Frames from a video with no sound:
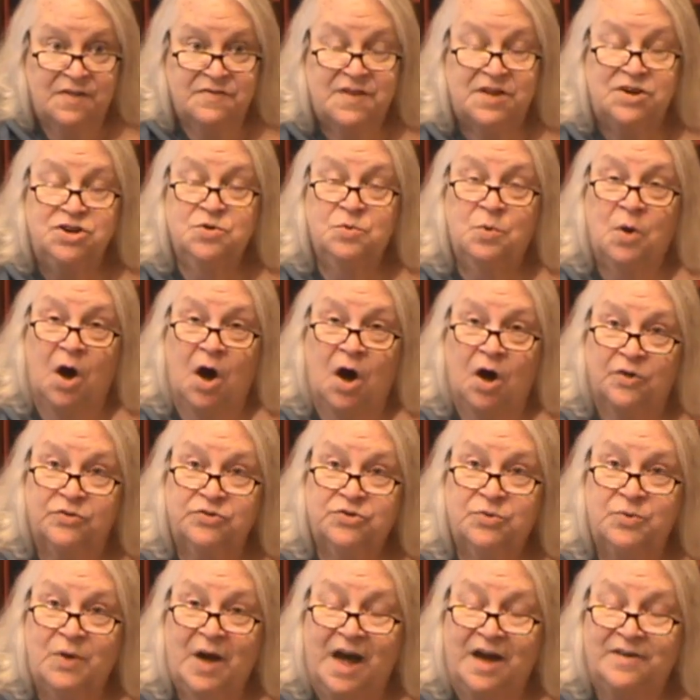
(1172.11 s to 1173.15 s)
then you
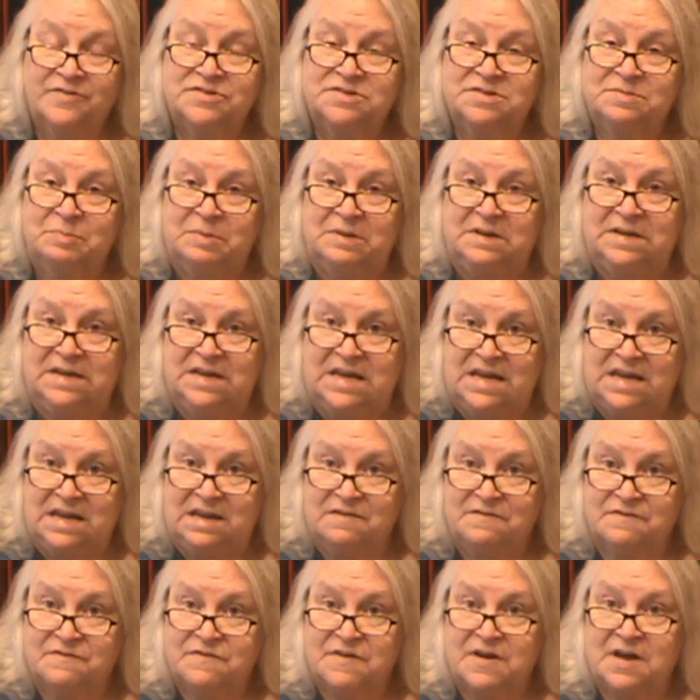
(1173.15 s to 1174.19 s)
also have to
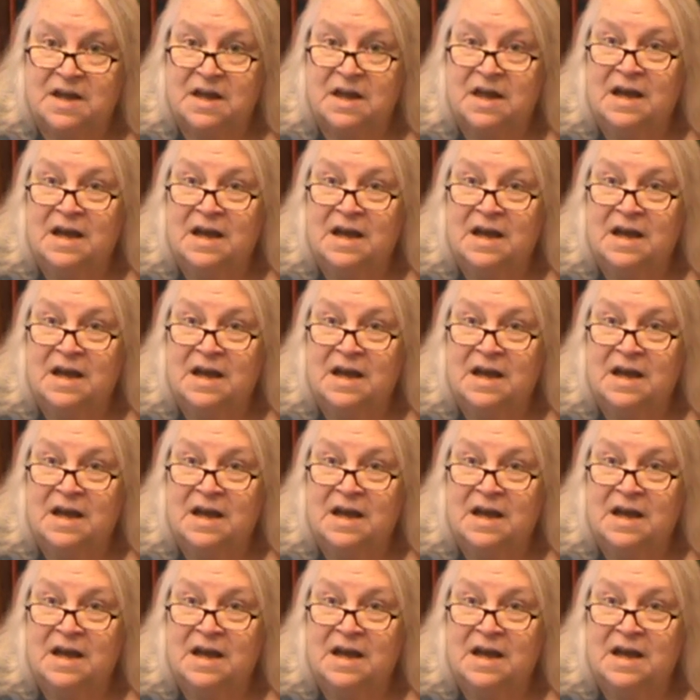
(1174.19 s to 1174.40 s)
believe